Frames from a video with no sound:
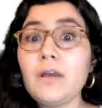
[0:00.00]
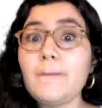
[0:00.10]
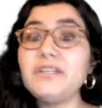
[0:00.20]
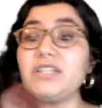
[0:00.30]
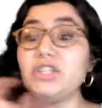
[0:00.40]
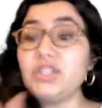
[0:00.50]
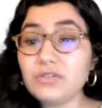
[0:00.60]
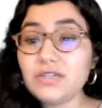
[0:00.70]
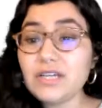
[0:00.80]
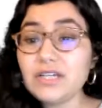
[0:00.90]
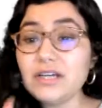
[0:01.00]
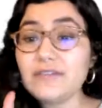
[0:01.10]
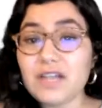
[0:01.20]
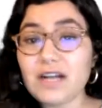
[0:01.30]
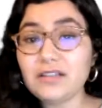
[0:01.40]
But the unit of
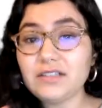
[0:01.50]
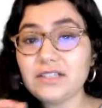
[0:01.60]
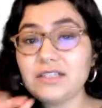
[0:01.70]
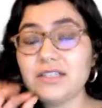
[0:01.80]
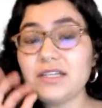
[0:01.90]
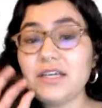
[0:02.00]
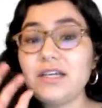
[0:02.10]
analysis,